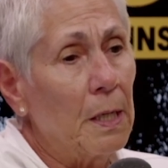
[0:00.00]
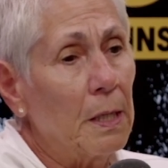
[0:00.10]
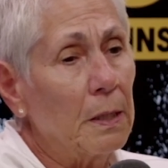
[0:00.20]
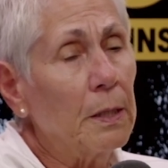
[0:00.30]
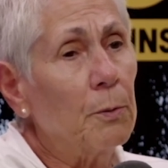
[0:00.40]

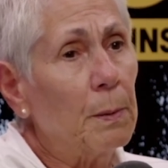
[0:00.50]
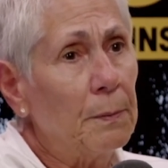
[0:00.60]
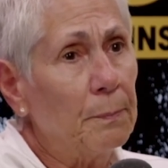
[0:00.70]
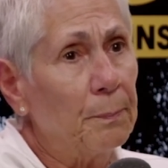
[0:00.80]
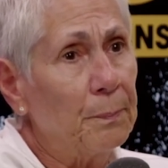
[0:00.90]
Lisbon,
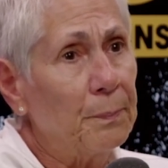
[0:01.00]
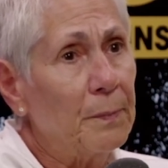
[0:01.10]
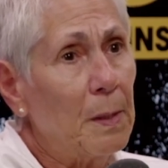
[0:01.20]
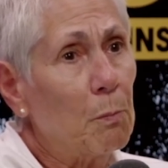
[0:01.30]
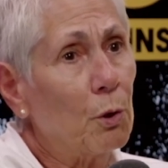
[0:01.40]

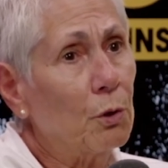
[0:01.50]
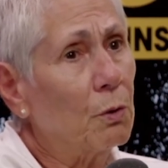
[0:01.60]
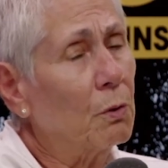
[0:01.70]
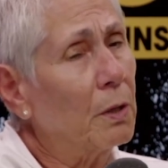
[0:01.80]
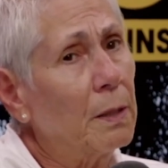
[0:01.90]

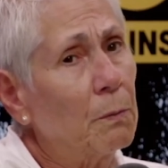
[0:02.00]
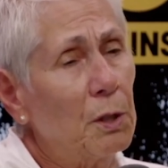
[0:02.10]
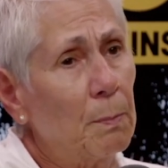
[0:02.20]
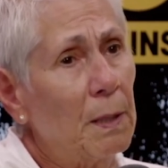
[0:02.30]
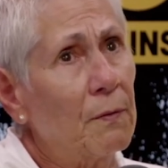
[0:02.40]
Portugal, and we
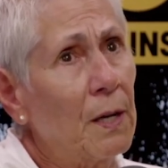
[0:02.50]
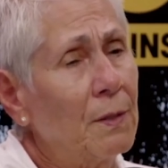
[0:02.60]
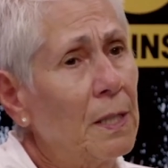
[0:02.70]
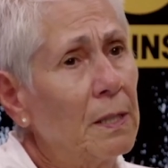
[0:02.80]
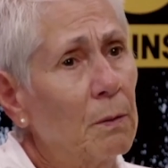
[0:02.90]
spent five
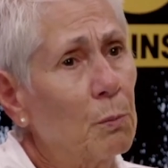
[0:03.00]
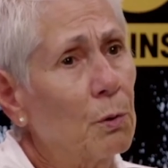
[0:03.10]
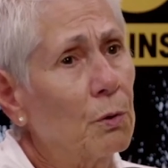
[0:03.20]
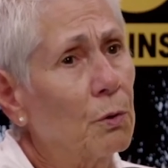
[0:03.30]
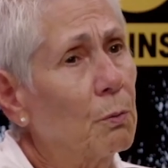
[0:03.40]
days in
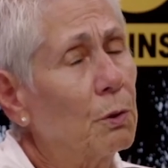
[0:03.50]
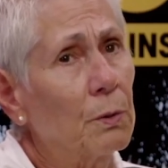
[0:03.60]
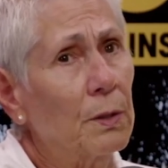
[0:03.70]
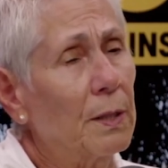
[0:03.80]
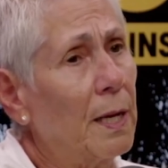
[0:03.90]
Portugal, which
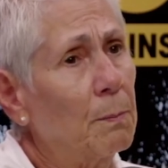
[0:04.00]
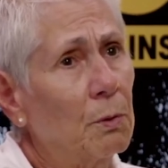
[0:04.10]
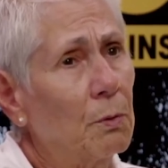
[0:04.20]
was absolutely